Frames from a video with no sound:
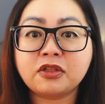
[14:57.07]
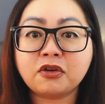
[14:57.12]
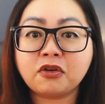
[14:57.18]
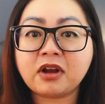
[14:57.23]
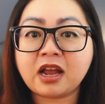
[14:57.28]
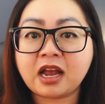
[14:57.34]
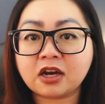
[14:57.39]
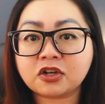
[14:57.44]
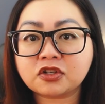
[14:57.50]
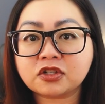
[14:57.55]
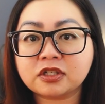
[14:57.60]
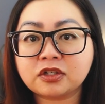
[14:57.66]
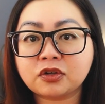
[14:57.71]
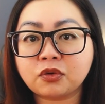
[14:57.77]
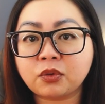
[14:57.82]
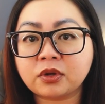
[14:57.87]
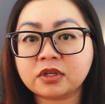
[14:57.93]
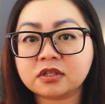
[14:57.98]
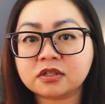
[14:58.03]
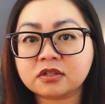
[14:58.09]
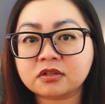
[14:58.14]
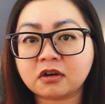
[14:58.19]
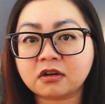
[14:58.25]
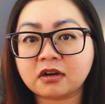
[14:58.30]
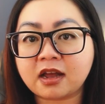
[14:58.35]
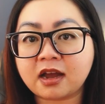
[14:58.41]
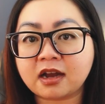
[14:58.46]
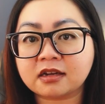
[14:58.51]
they're actually going to
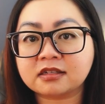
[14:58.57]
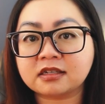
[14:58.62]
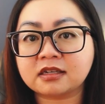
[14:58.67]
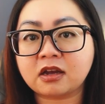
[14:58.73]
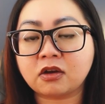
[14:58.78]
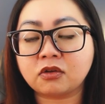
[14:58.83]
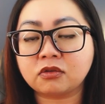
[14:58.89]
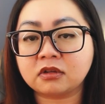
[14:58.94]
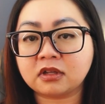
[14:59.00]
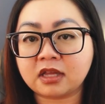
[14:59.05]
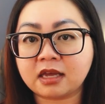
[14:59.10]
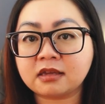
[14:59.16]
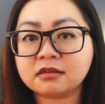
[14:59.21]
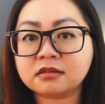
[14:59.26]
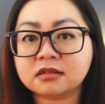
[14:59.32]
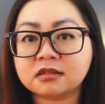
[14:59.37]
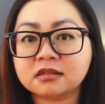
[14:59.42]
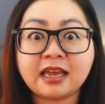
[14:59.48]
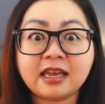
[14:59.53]
start acting out less.